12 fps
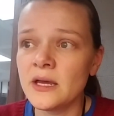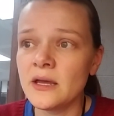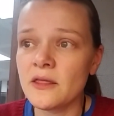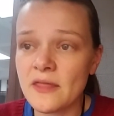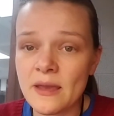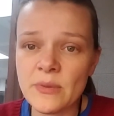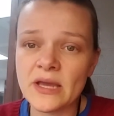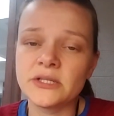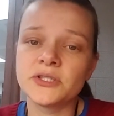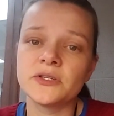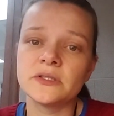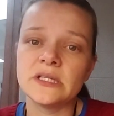They make
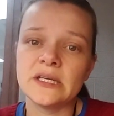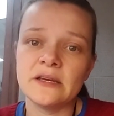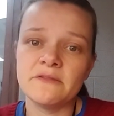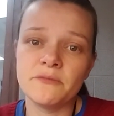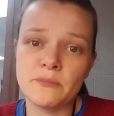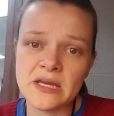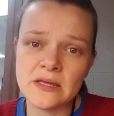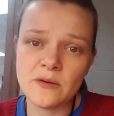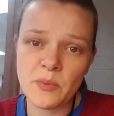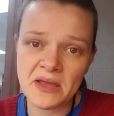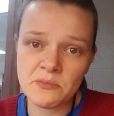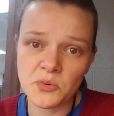sure to give me the
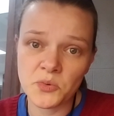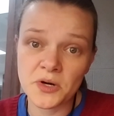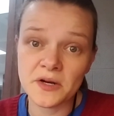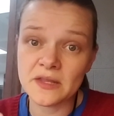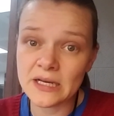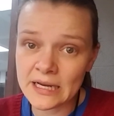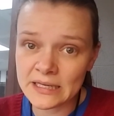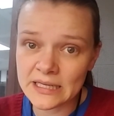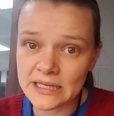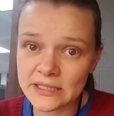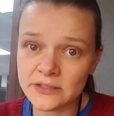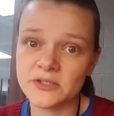paperwork that I
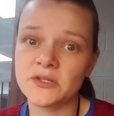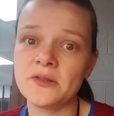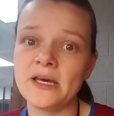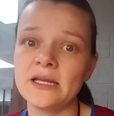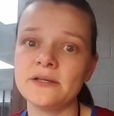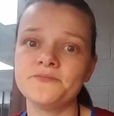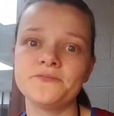need so that,